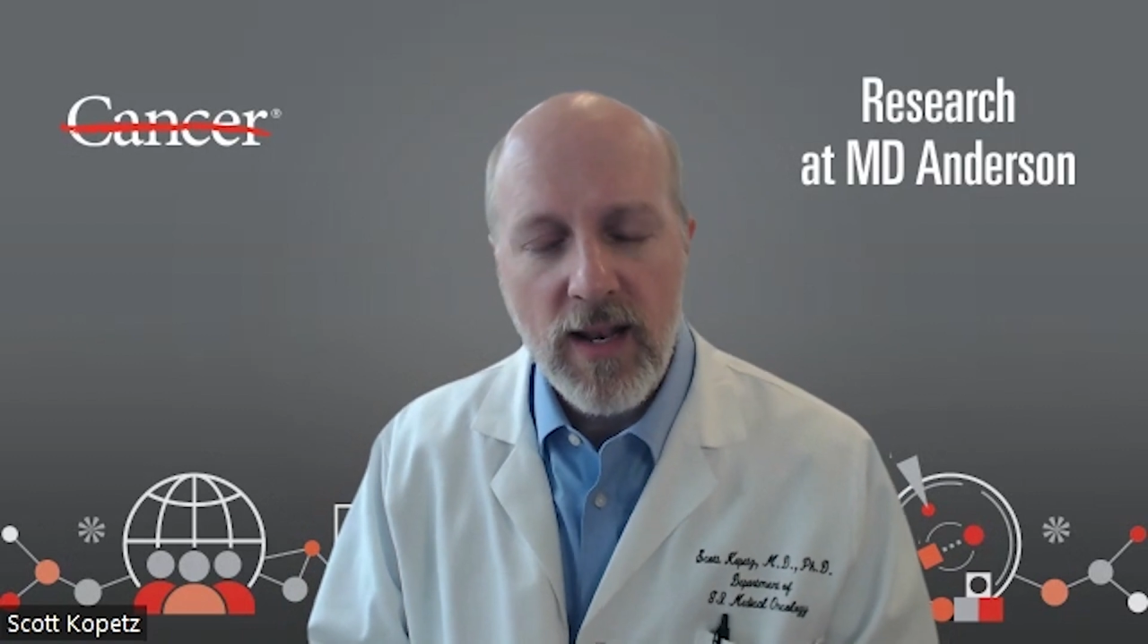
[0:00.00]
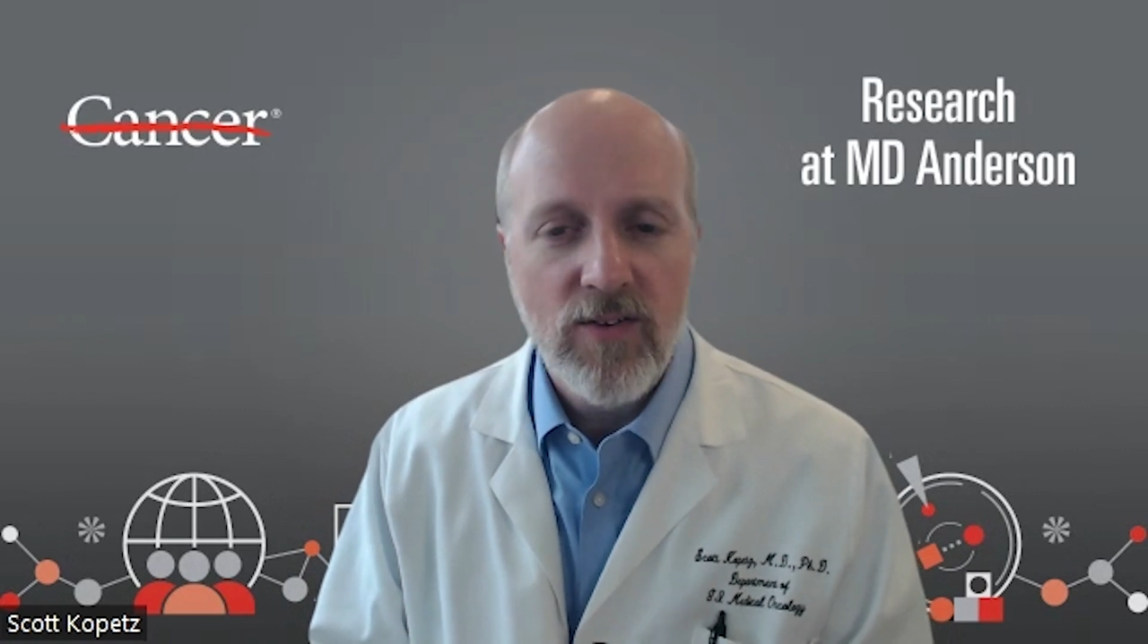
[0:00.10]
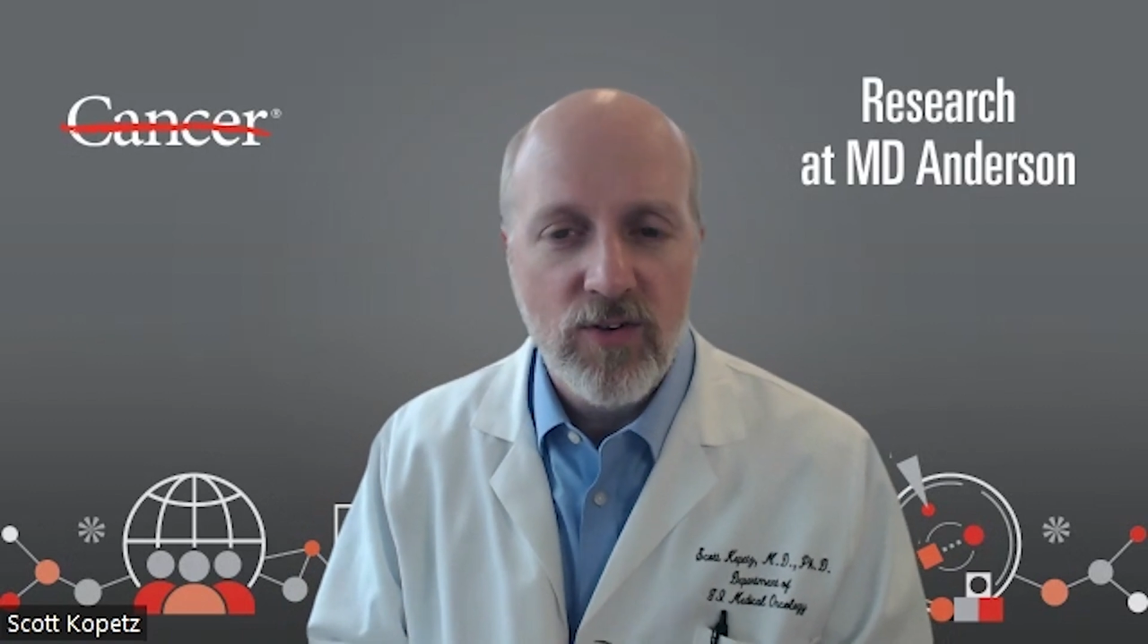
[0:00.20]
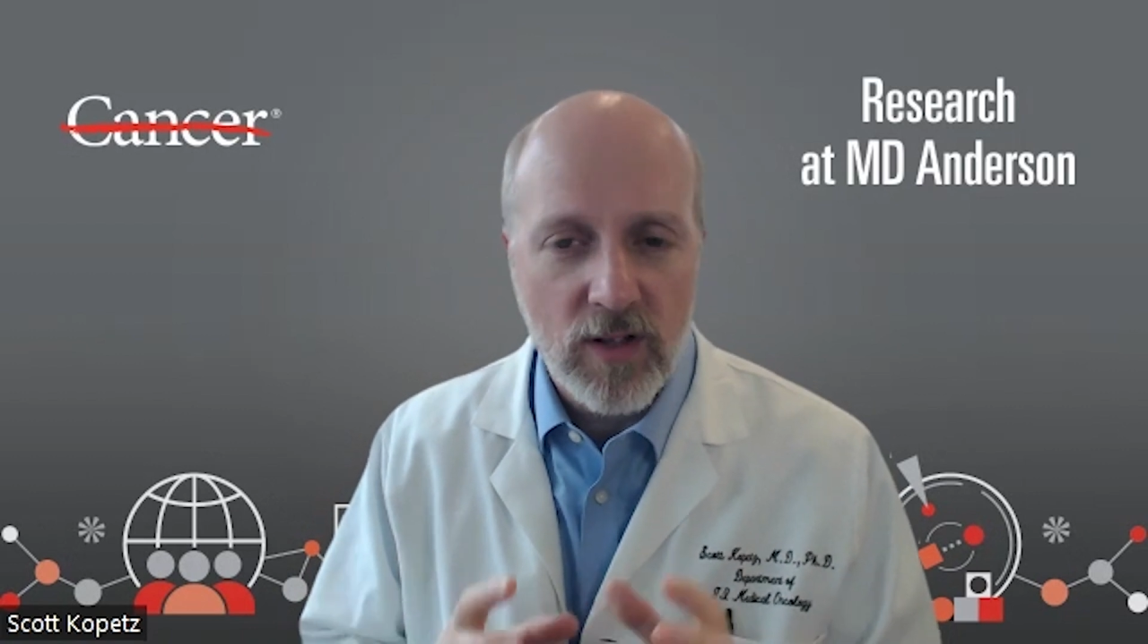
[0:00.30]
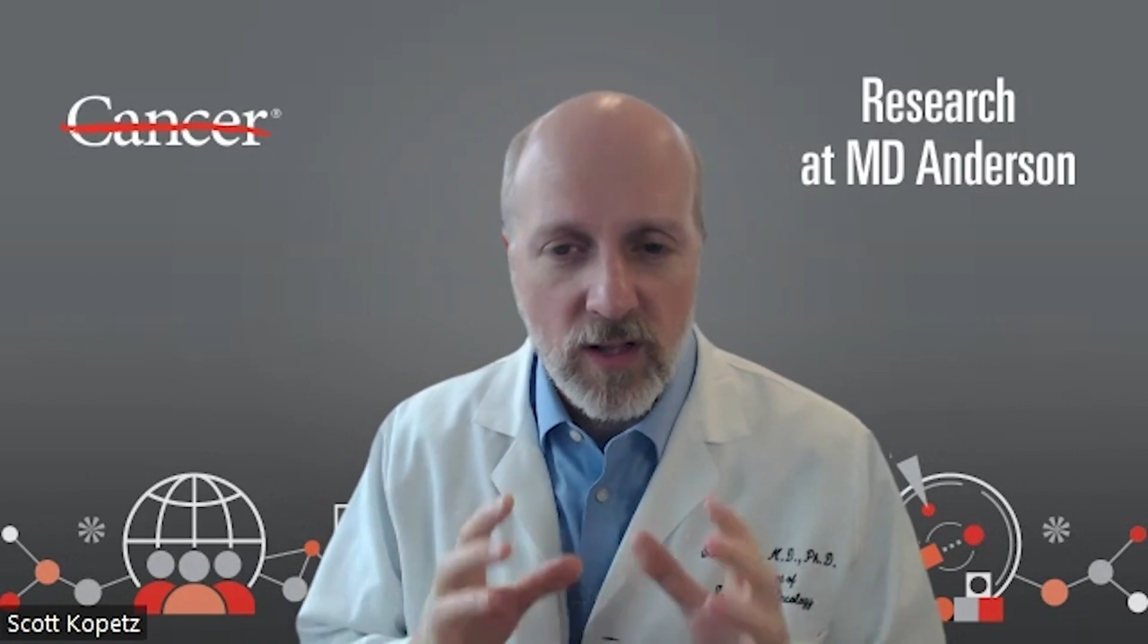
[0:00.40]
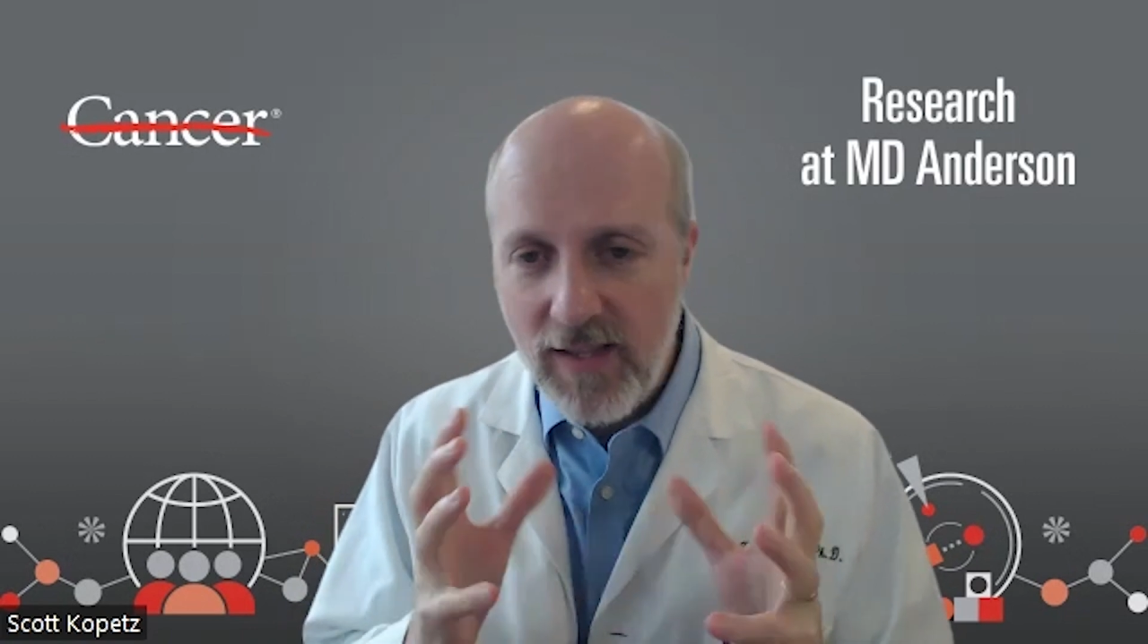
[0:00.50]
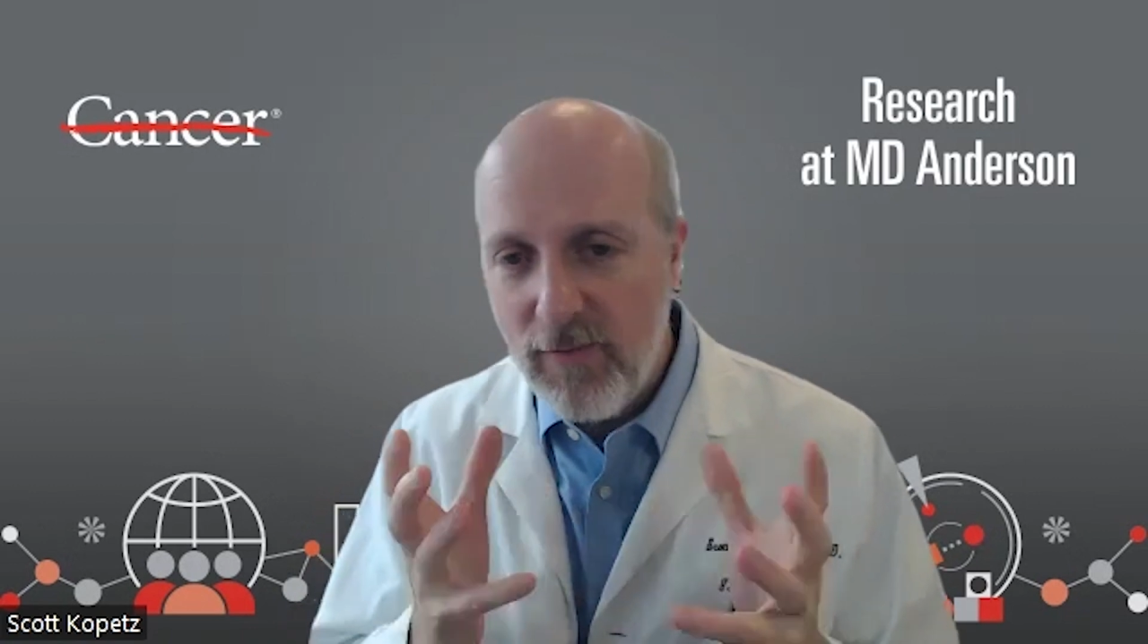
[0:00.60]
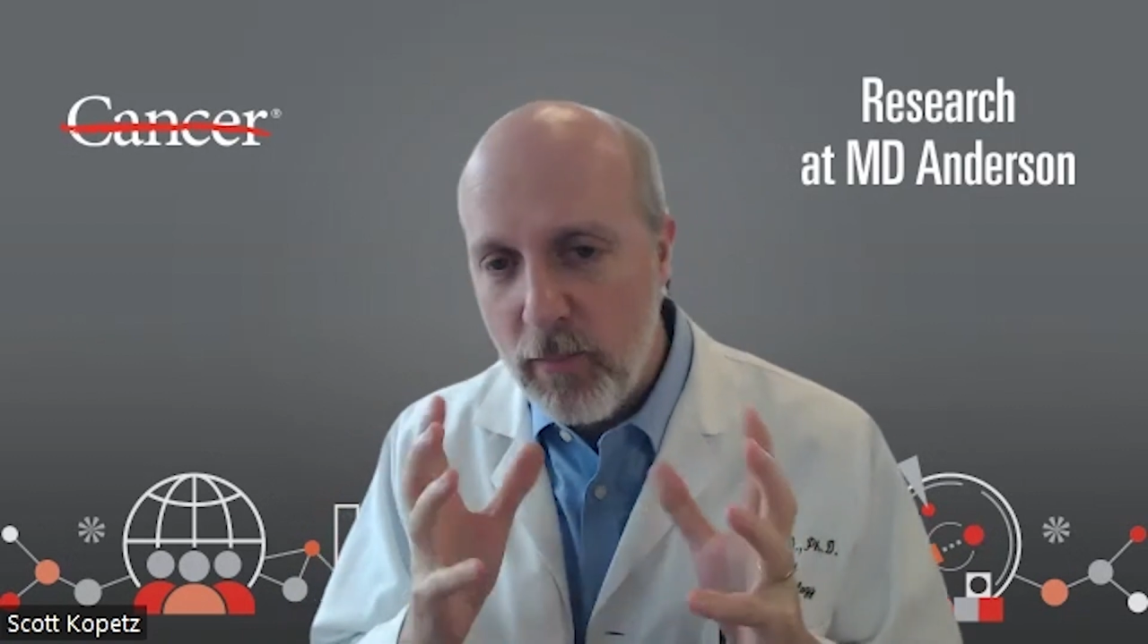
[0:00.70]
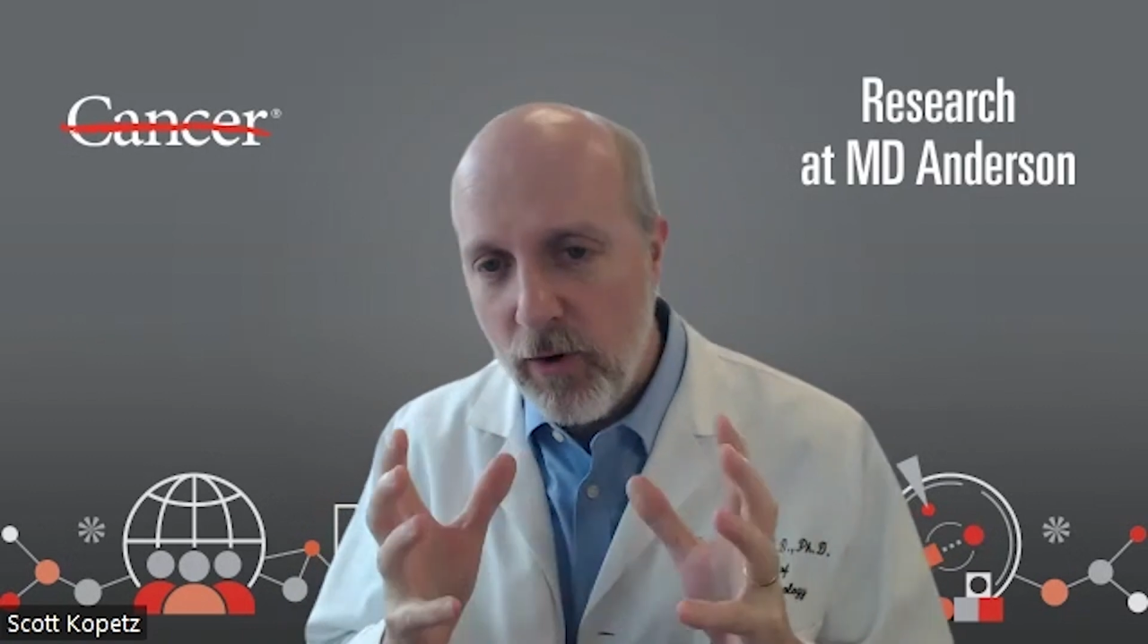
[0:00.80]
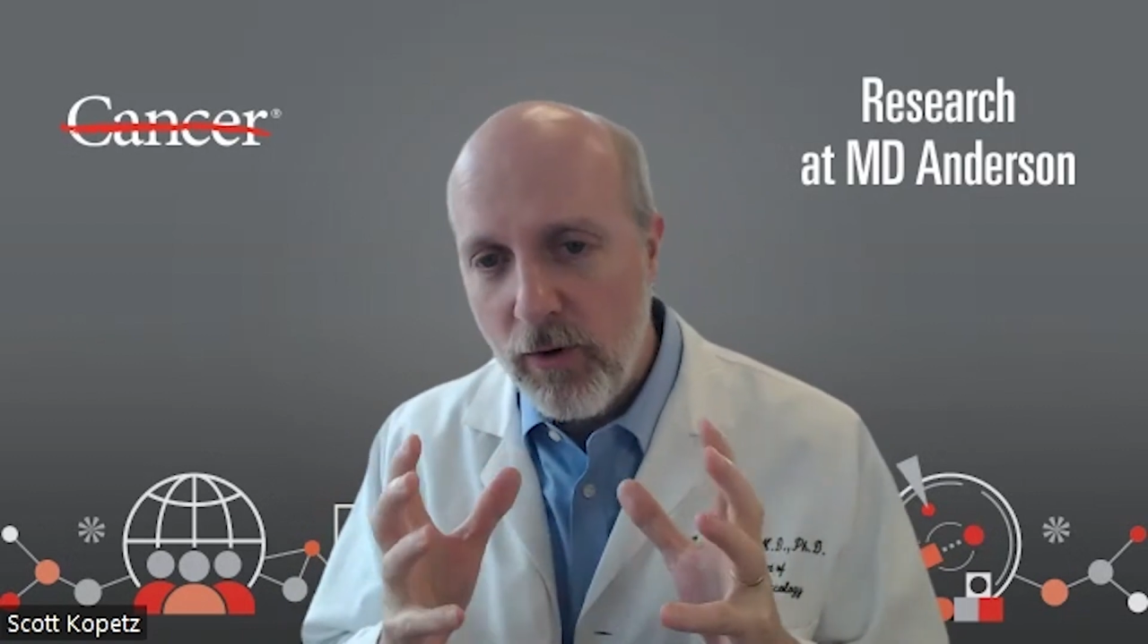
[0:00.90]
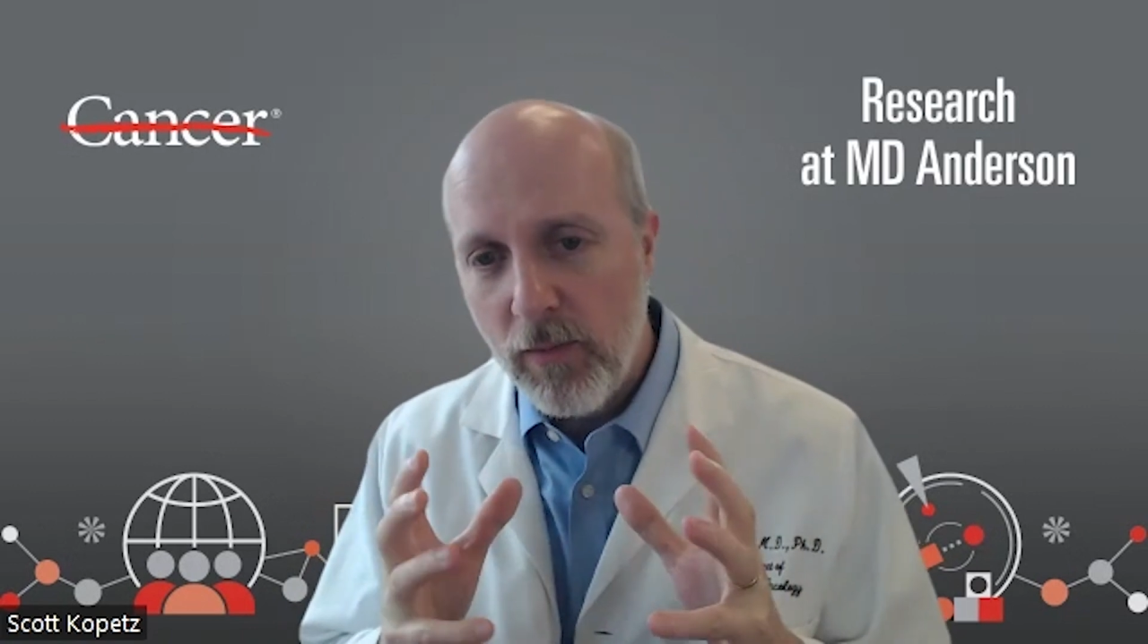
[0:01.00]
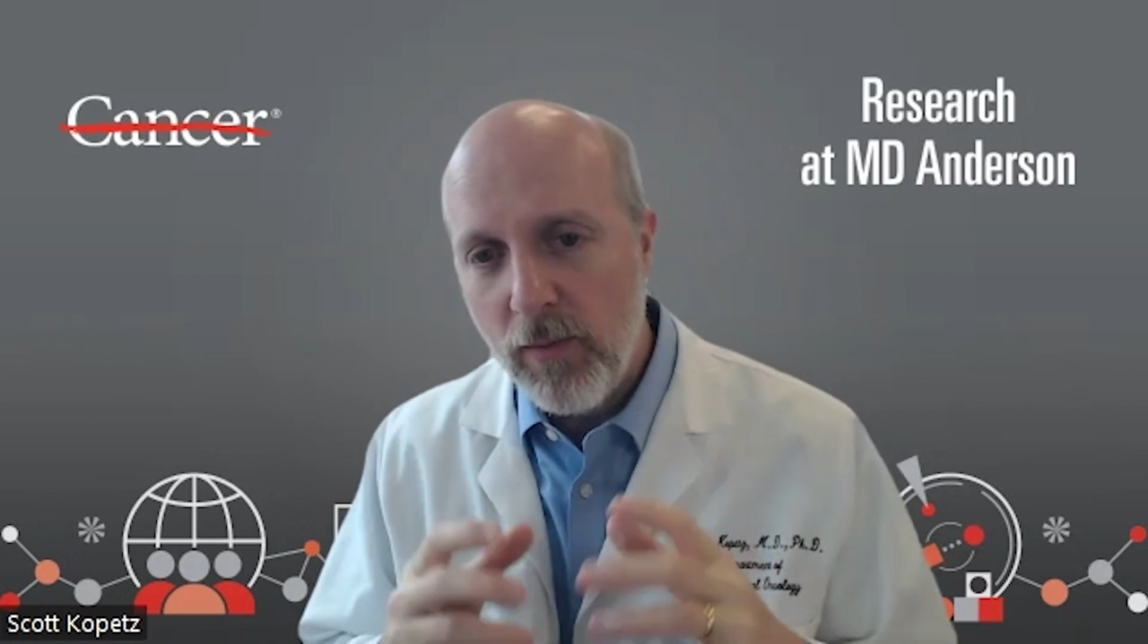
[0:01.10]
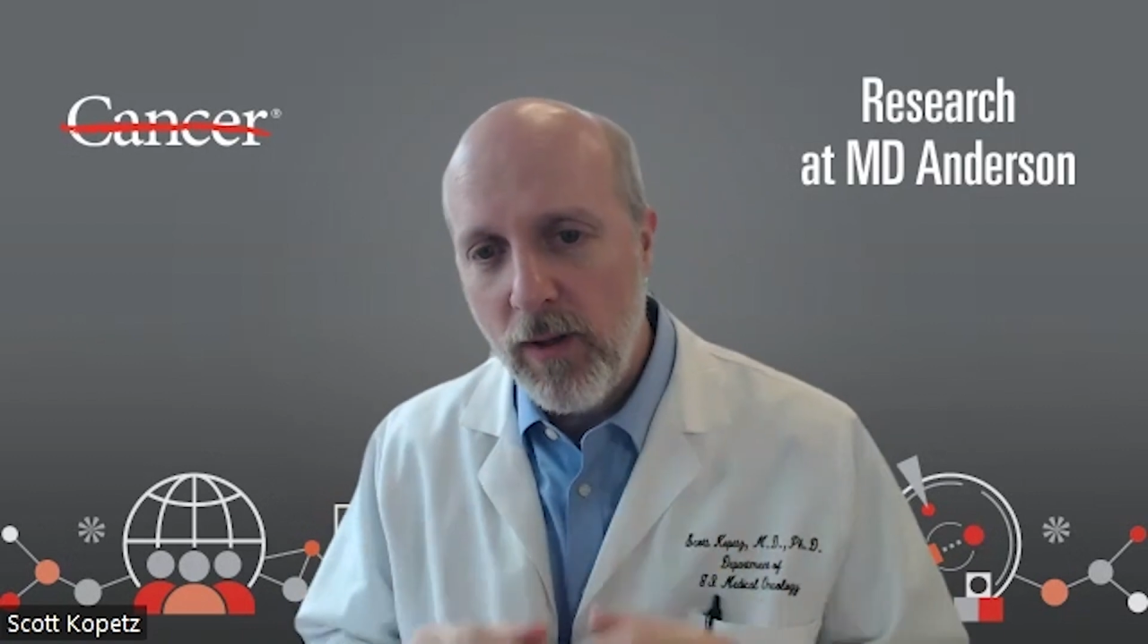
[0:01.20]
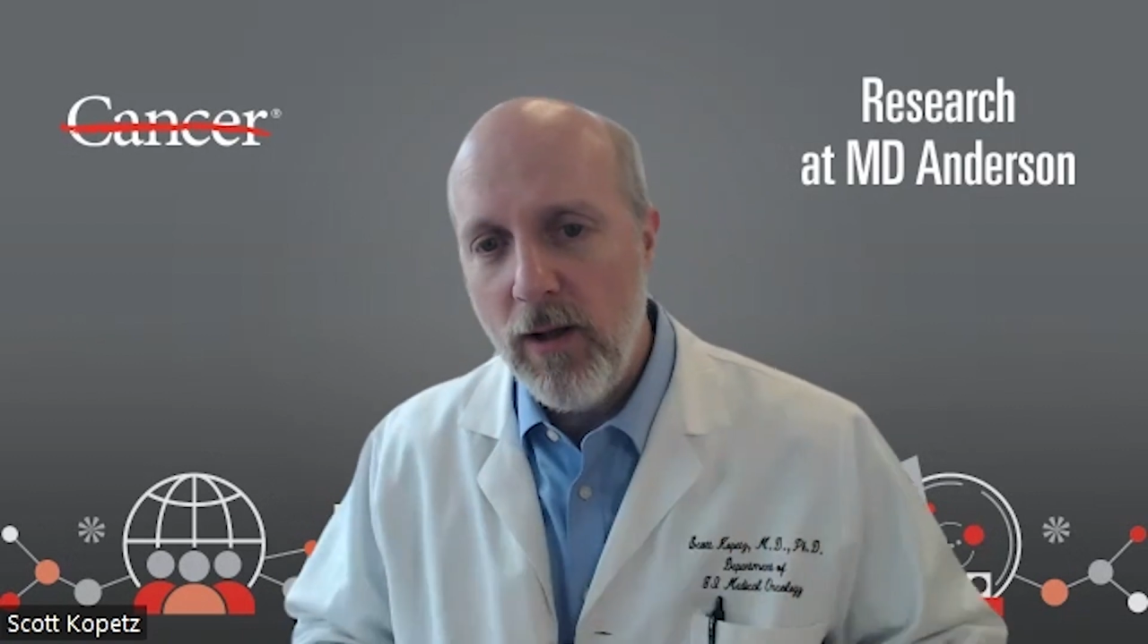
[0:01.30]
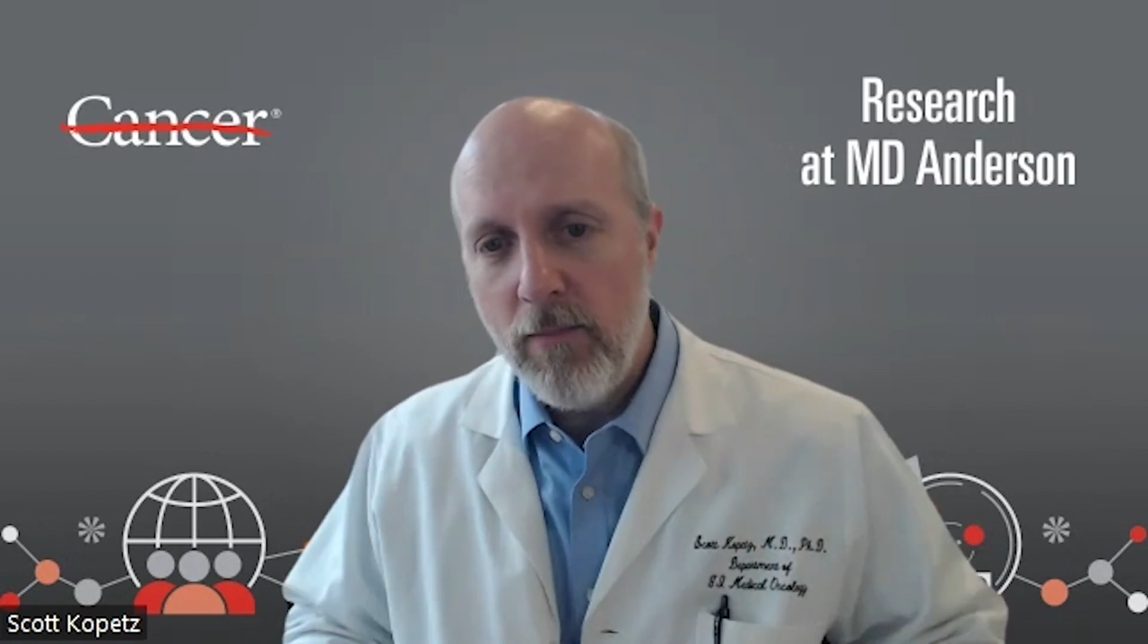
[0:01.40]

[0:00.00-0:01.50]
It has a cleavable